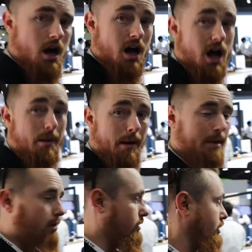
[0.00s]
I'm
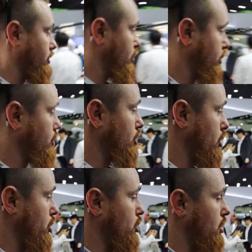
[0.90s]
not really
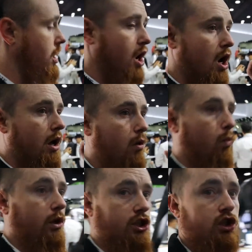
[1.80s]
sure
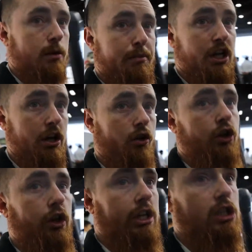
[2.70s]
what's
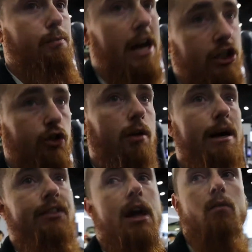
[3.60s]
particularly special
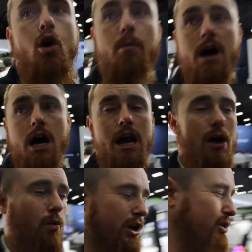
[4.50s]
about that robot. I
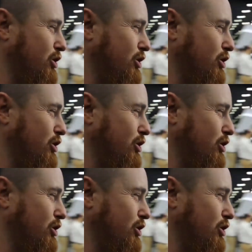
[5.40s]
don't want to go